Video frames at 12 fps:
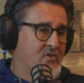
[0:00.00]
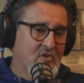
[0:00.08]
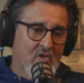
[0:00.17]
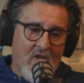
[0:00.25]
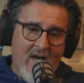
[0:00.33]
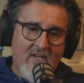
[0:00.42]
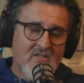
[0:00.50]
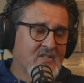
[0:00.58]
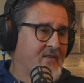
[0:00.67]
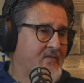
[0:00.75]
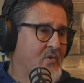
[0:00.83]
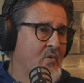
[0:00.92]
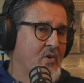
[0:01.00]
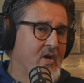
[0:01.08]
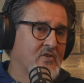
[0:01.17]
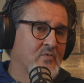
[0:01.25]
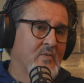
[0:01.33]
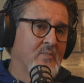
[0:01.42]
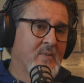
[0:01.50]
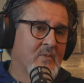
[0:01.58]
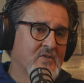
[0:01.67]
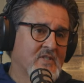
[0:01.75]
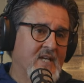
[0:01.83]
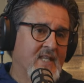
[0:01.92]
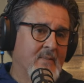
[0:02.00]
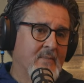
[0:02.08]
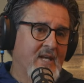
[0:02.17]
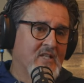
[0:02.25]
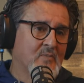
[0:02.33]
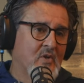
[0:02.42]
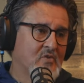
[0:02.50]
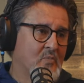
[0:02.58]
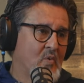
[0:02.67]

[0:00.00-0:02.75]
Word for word: There's a lot of stuff going on. So when people say that baseball